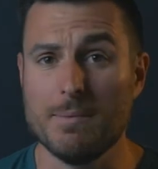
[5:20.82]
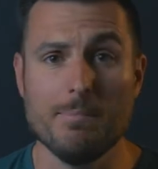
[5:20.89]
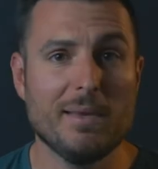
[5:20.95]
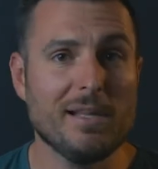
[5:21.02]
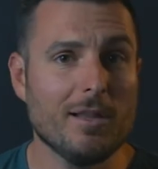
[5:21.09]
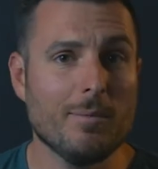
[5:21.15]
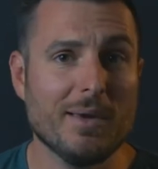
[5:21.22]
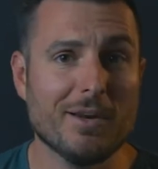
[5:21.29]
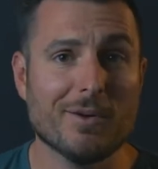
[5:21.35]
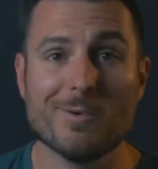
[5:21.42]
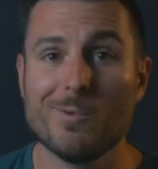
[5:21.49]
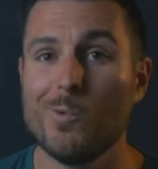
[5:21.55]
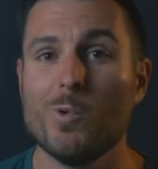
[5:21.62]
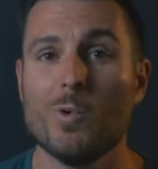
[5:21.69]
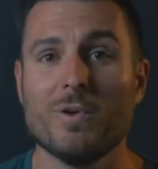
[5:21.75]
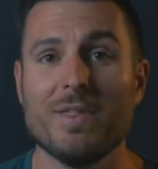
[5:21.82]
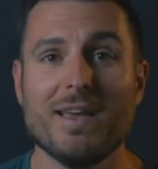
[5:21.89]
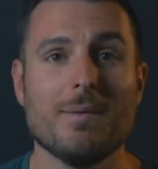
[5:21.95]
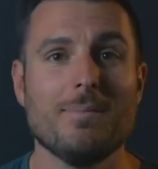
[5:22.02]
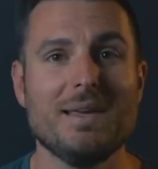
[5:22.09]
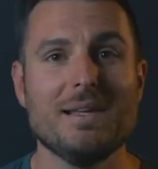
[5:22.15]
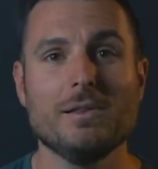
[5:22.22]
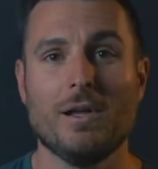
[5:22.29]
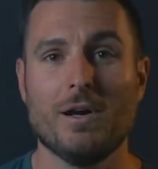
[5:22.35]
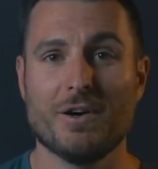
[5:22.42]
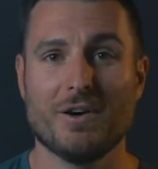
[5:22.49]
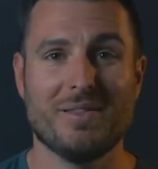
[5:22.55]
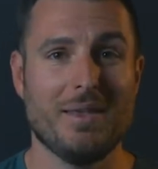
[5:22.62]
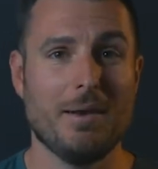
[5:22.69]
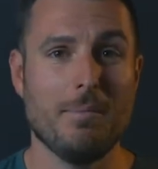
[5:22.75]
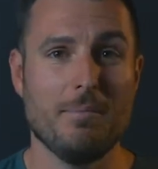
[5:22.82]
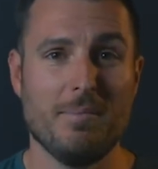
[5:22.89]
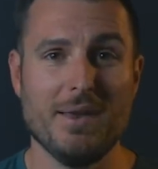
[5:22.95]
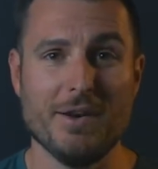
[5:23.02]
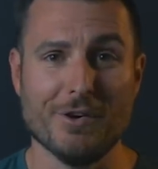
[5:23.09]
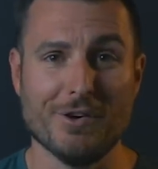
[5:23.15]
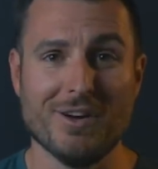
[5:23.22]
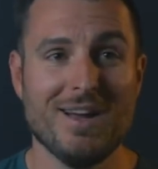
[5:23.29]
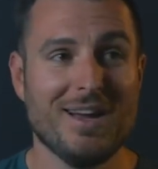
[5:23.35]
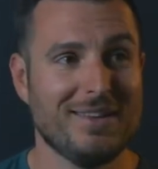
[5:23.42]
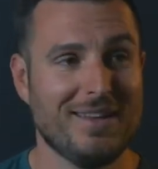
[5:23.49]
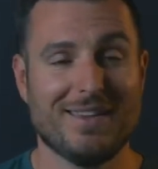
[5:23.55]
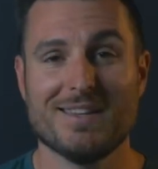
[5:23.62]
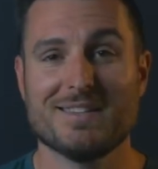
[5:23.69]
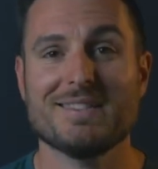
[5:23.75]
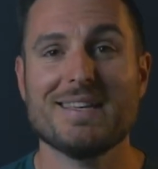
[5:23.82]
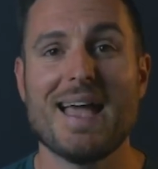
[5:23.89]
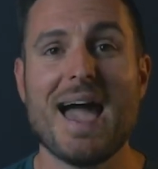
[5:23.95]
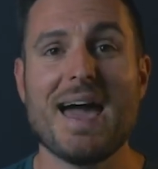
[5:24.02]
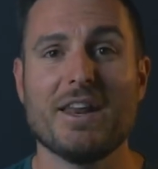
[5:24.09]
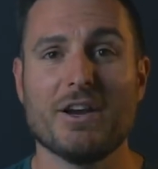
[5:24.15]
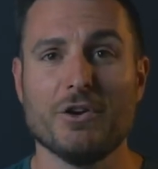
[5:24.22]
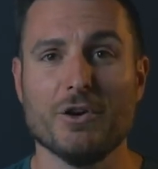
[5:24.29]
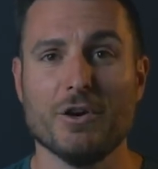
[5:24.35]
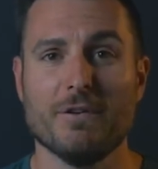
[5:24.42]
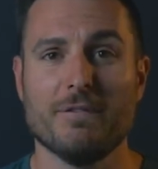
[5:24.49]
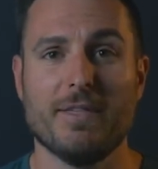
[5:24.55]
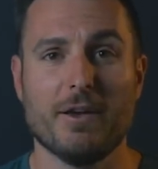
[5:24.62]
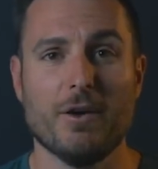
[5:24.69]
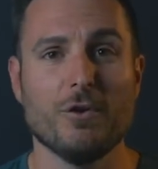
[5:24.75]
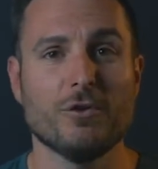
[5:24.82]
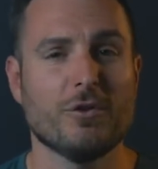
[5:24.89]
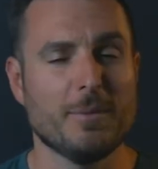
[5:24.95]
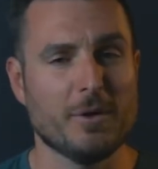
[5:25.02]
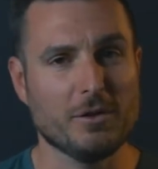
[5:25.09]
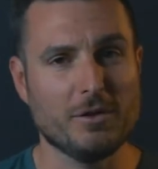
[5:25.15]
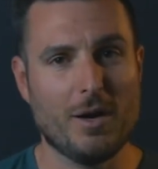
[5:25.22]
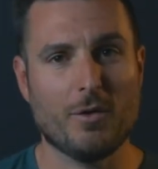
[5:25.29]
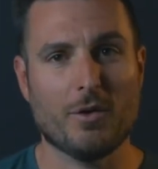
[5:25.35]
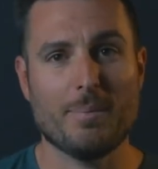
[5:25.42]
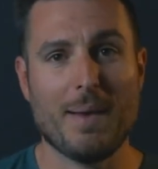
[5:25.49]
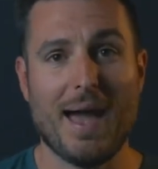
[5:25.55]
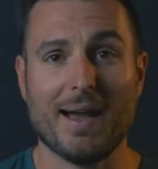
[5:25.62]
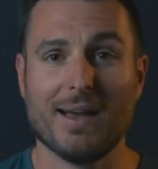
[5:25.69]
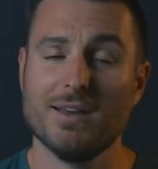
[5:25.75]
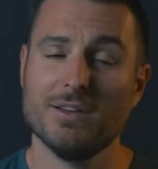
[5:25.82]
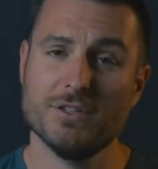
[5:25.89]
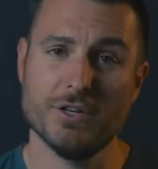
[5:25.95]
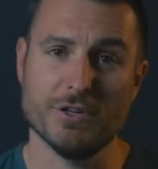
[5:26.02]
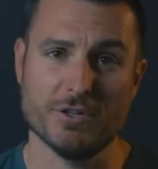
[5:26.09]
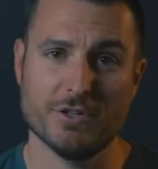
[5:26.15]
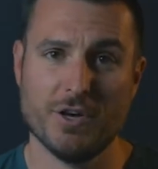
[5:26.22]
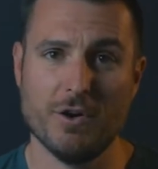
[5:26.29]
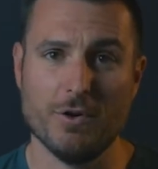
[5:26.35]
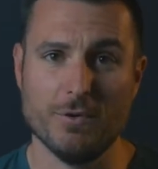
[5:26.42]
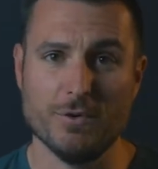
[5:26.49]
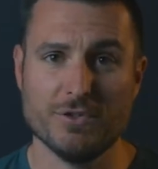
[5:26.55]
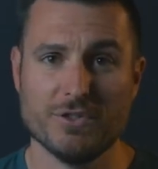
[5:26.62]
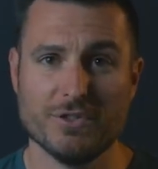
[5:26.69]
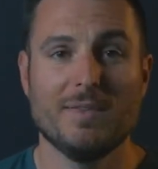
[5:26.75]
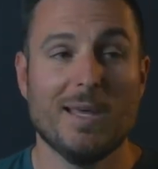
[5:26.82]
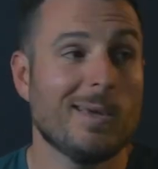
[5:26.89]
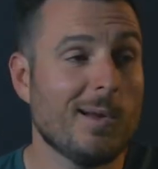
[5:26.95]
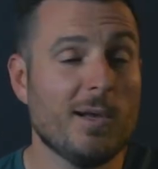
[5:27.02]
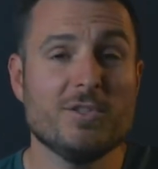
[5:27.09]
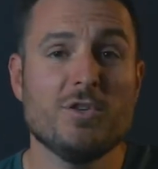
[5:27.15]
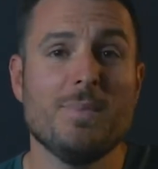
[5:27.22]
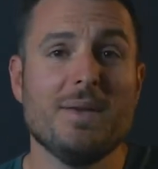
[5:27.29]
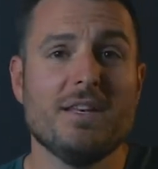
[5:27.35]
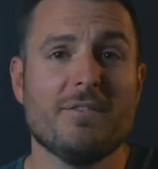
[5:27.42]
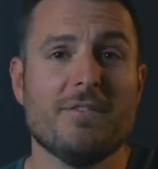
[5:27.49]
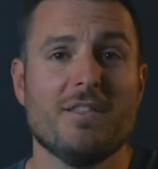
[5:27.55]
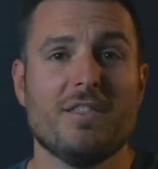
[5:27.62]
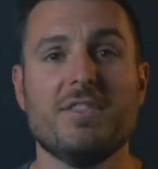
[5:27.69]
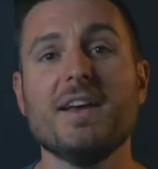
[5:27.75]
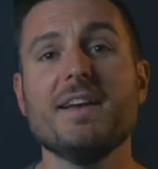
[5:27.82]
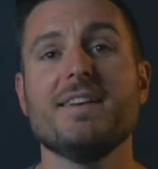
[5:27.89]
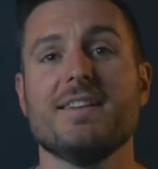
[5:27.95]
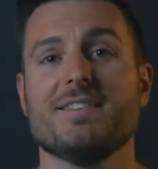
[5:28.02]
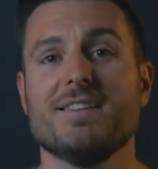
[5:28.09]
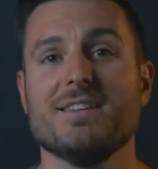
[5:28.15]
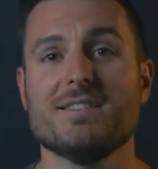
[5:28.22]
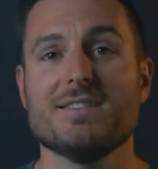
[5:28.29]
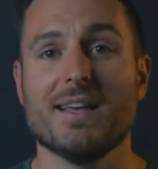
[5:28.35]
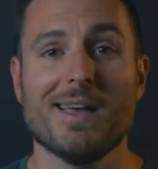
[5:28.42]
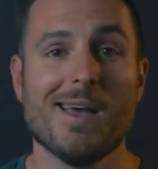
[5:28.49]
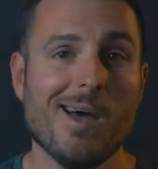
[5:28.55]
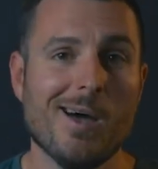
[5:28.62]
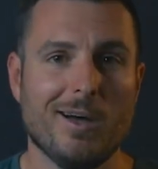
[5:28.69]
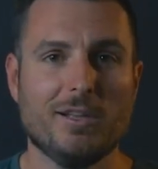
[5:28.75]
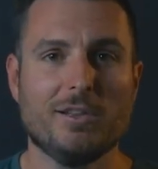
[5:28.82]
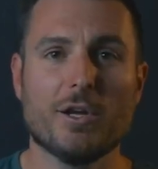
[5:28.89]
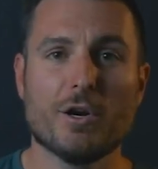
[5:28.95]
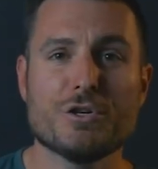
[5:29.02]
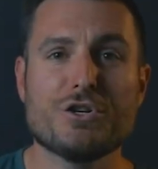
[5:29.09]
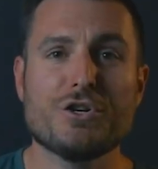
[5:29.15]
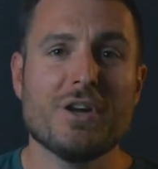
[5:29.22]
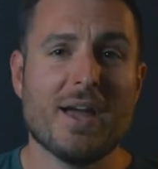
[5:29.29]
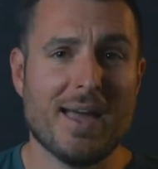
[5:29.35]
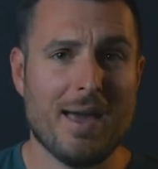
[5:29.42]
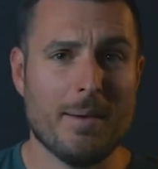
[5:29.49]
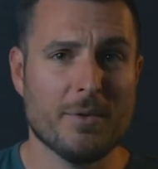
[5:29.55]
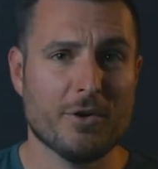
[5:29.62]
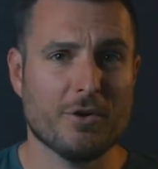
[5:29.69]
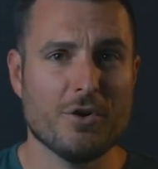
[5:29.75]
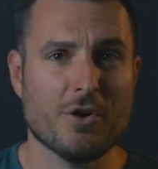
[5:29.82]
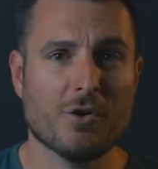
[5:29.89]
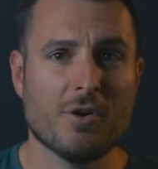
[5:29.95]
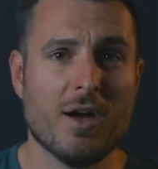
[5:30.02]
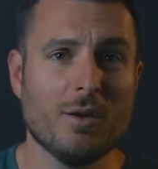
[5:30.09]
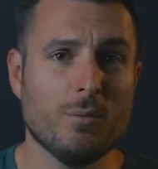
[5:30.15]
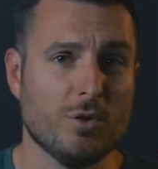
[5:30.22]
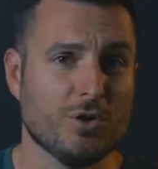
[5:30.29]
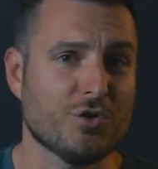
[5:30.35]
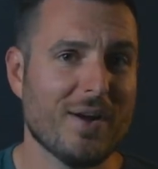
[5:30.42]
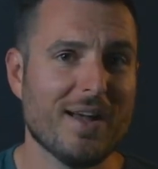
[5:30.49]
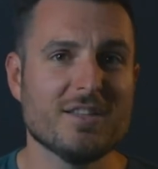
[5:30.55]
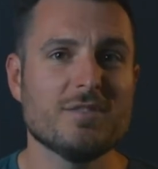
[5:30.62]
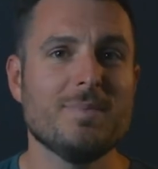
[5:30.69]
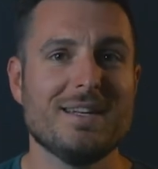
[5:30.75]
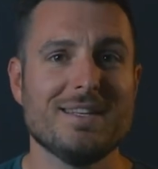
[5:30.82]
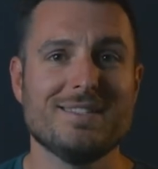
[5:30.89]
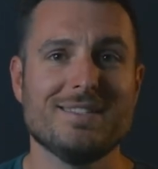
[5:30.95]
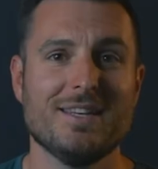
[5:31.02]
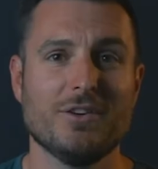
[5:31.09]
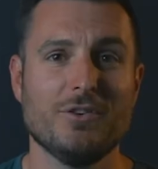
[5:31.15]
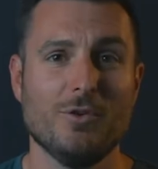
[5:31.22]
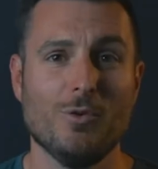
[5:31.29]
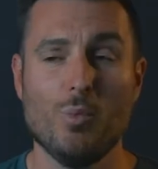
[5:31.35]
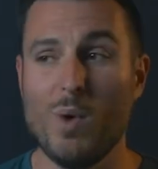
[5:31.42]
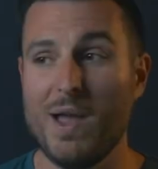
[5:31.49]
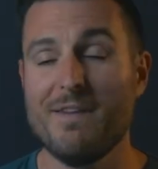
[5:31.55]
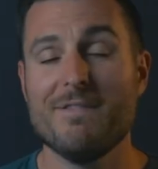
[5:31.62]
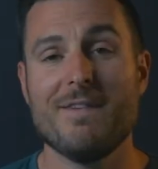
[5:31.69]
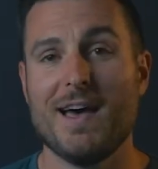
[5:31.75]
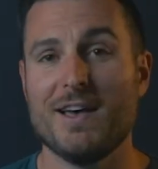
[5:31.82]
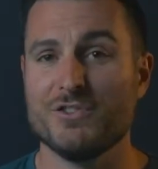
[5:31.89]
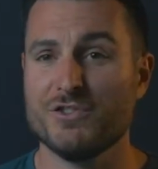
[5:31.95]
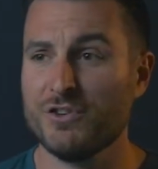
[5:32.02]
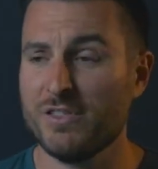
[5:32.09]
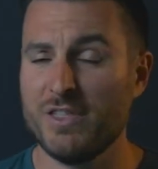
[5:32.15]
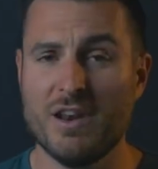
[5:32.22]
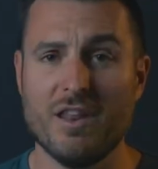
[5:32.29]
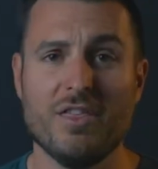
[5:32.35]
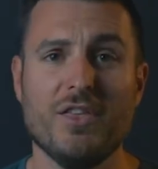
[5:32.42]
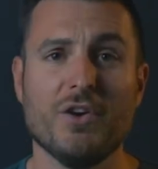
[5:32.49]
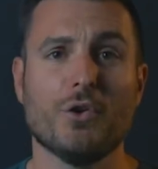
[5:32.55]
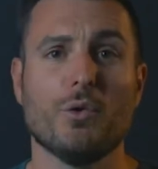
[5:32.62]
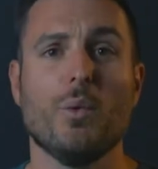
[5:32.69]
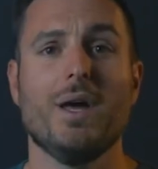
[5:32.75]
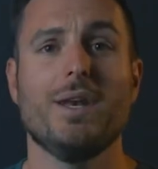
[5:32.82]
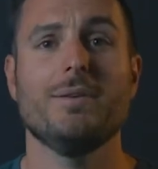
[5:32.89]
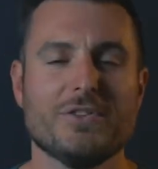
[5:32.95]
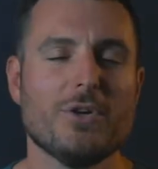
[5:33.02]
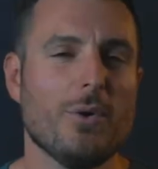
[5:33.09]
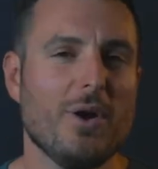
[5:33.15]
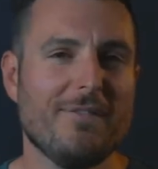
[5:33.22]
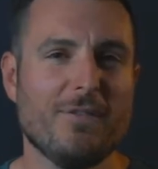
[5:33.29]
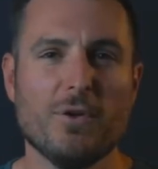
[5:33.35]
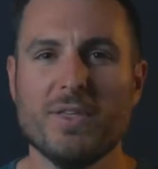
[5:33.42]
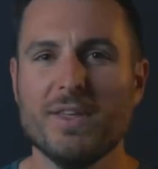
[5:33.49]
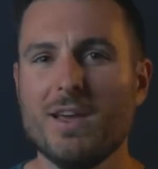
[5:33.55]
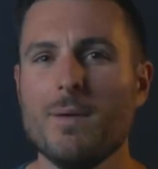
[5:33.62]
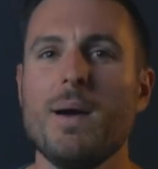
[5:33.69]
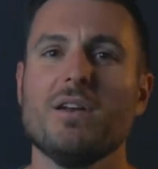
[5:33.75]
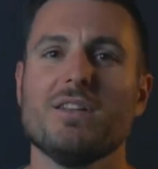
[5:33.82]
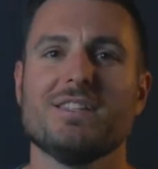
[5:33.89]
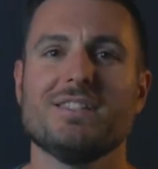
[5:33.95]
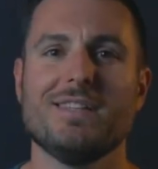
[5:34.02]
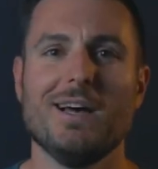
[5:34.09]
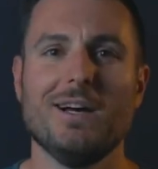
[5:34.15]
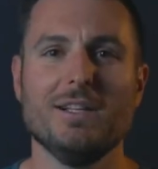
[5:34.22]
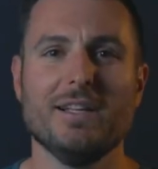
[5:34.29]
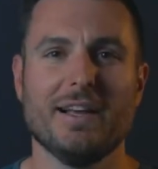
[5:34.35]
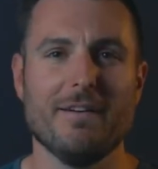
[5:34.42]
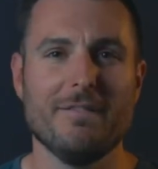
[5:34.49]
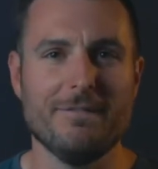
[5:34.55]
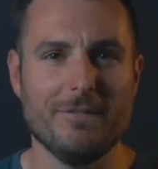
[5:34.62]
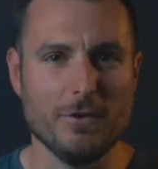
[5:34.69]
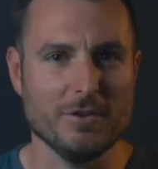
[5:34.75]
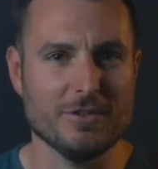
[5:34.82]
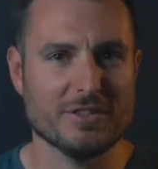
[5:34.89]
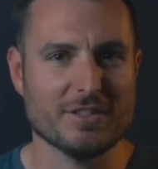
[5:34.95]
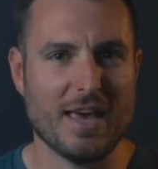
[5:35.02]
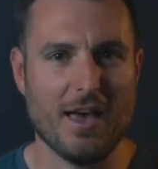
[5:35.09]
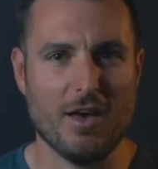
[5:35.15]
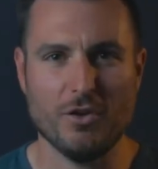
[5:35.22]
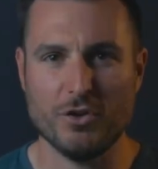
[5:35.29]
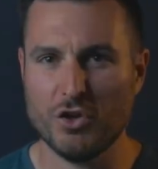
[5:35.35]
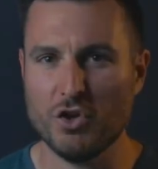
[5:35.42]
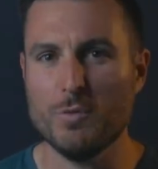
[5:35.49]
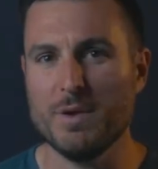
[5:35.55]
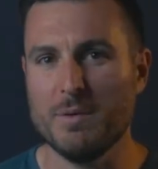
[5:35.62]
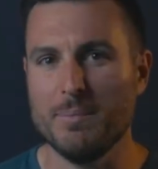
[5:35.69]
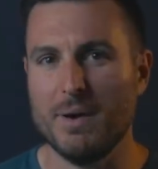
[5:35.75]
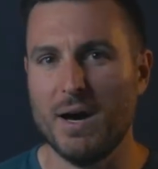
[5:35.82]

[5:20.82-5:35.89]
a millimeter or they can be longer than a meter, like the sciatic nerve that goes from your lower back to your toes. They can also be different thicknesses, like a larger diameter neuron will transmit a signal way faster than a thinner one. So if you think about a cell like a full-scale human